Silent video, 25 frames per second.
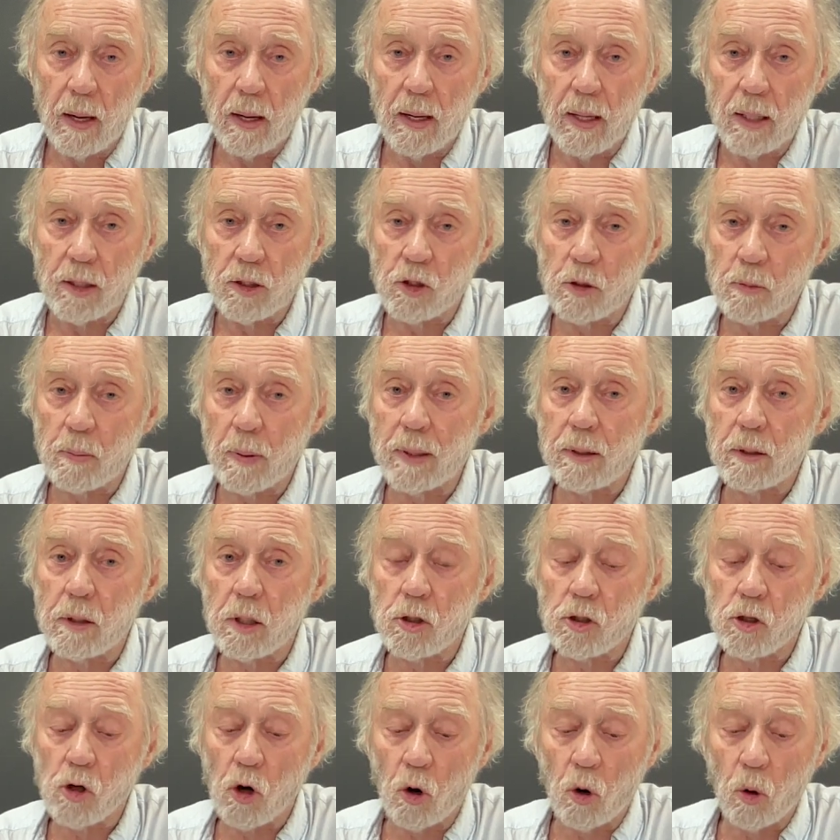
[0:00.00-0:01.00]
and spent
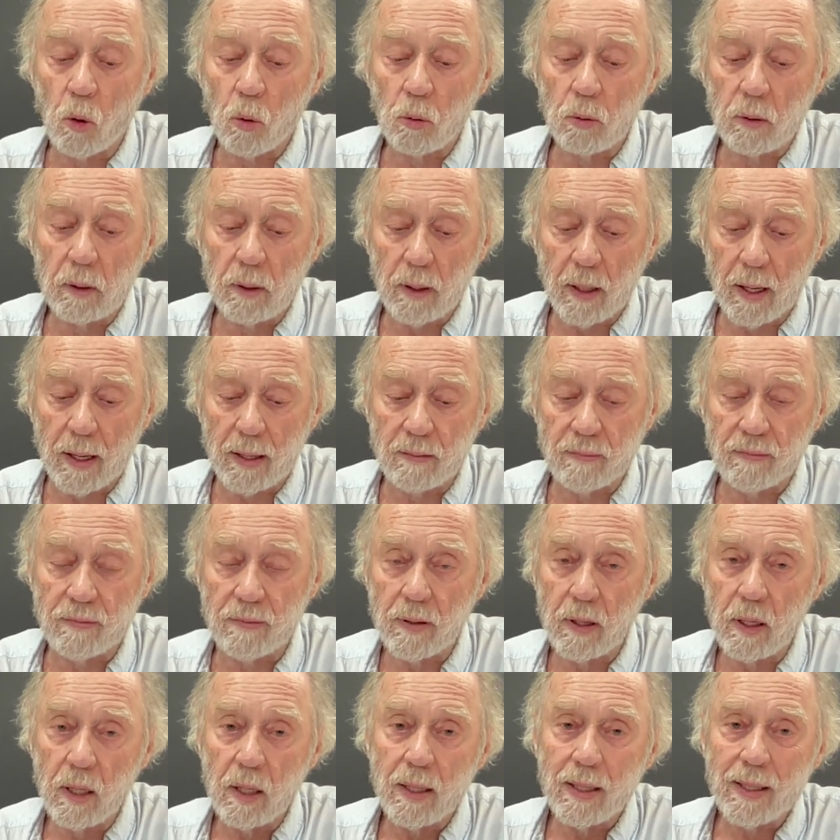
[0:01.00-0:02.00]
his whole life
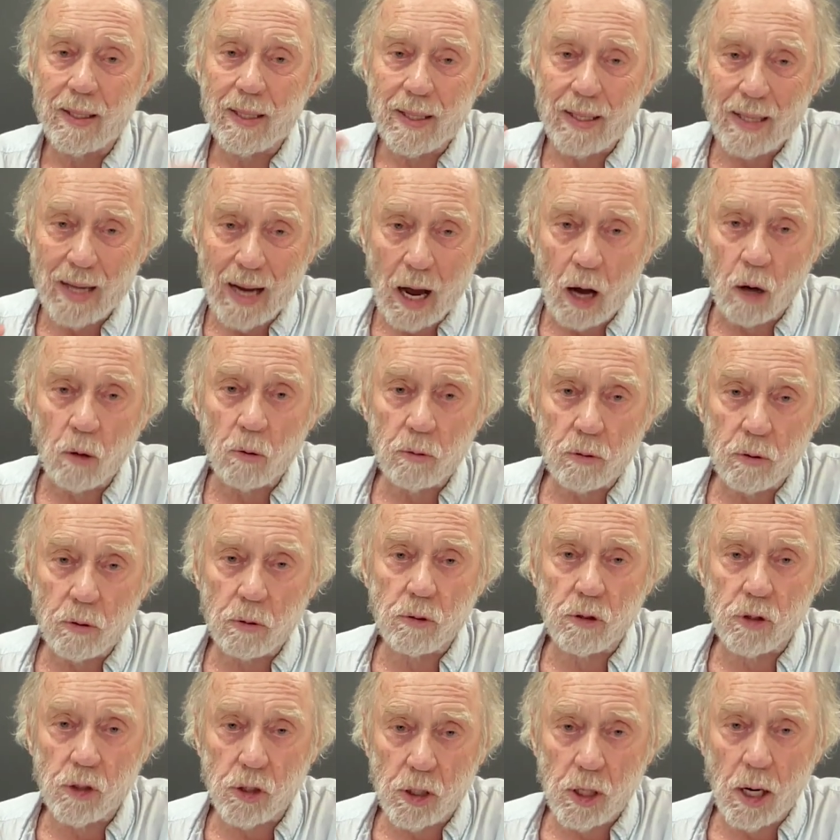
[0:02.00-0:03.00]

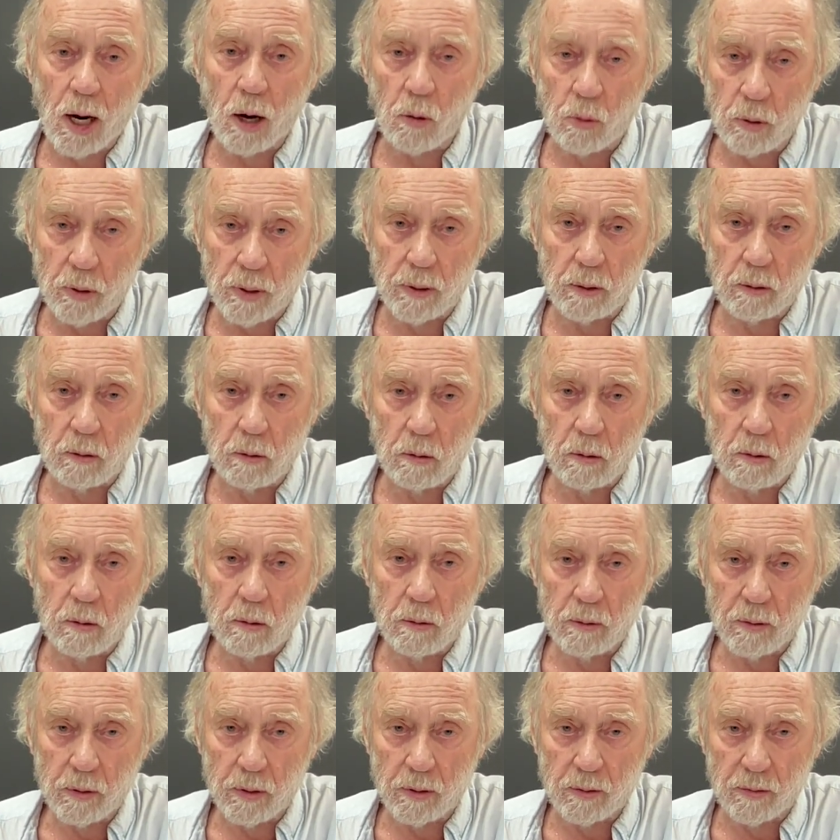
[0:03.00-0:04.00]
counter-shouting.
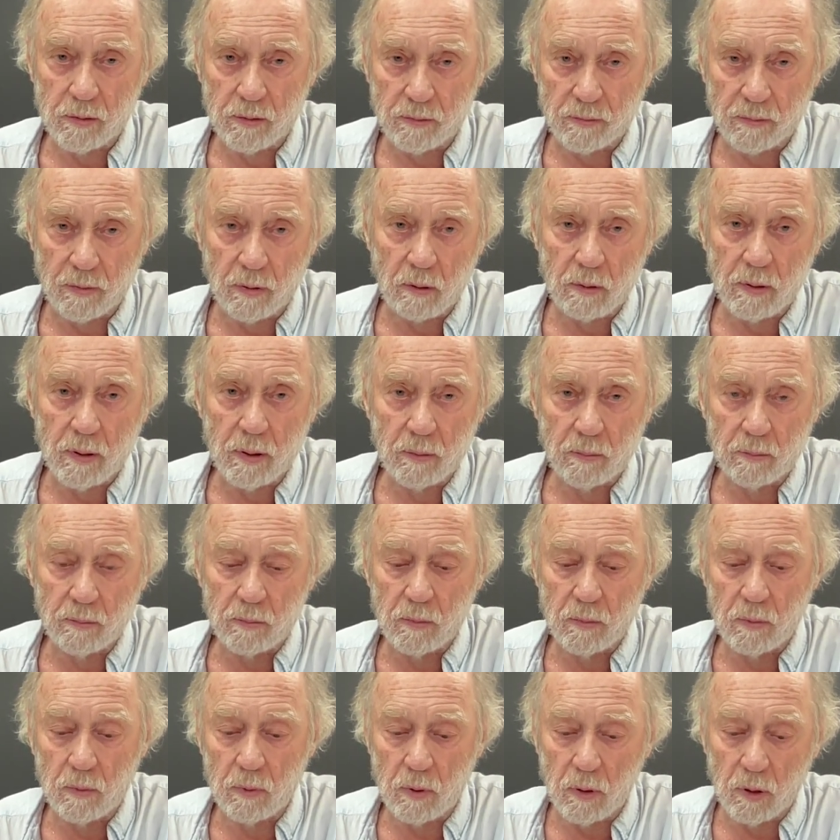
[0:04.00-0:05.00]
It's a very
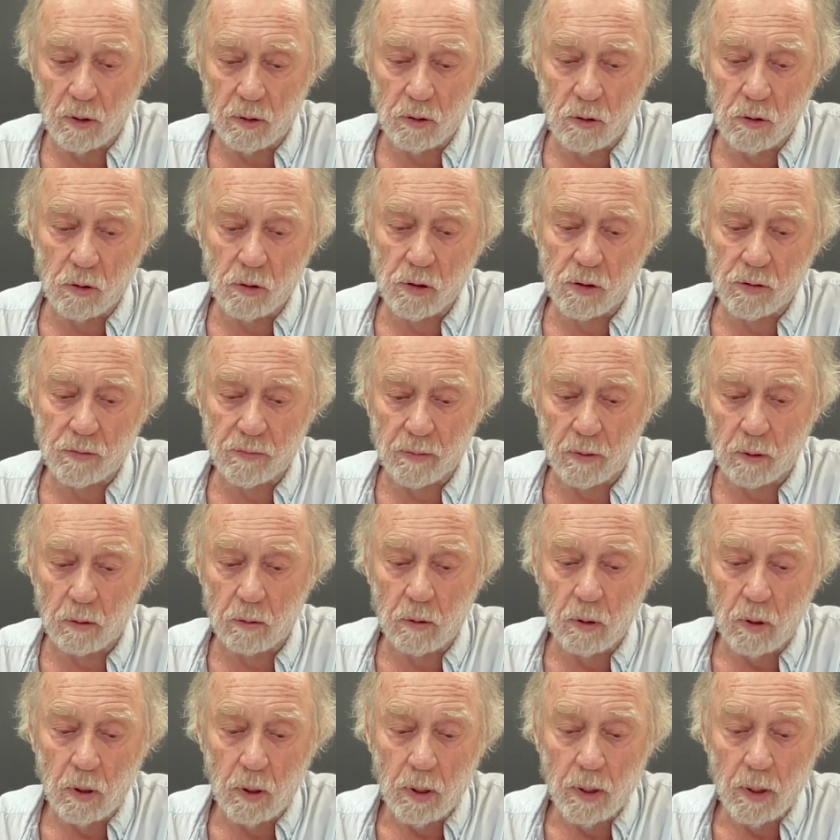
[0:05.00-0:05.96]
useful,